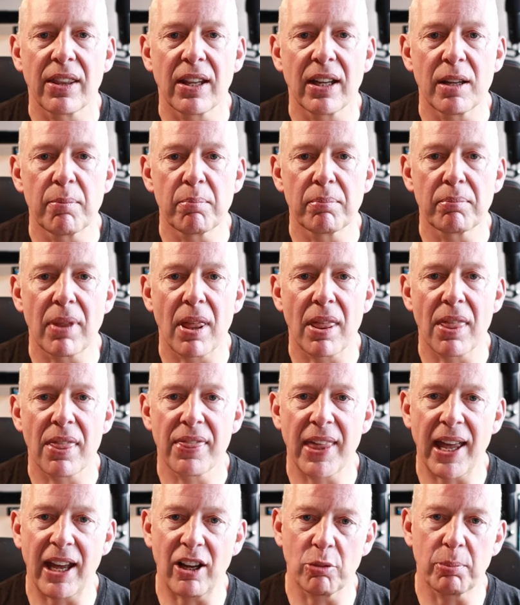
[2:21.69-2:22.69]
Um,
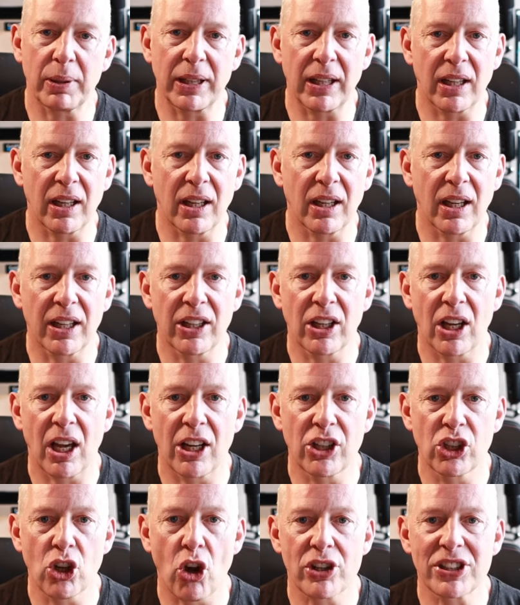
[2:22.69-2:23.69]
that'll be a,
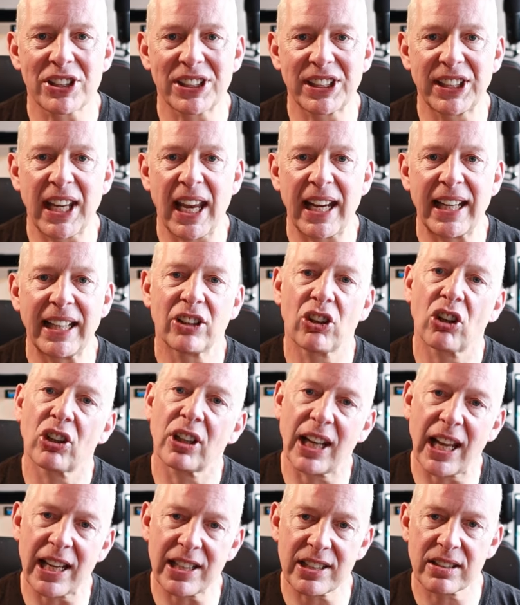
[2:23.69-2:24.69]
a, a, nice gain
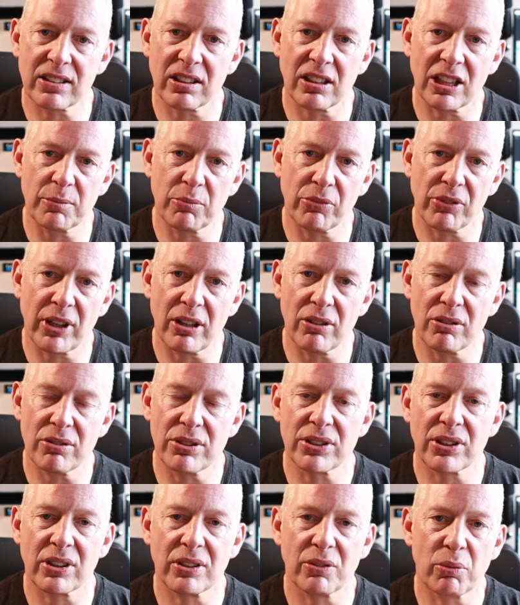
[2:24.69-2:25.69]
on last time
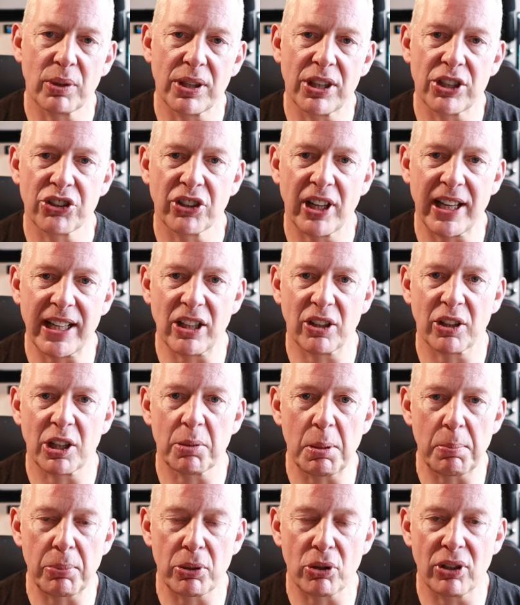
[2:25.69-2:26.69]
round with the train I'm
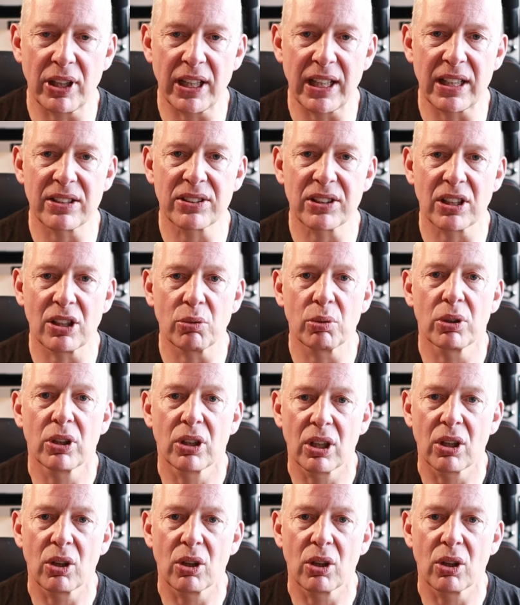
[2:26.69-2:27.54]
going to be putting in, so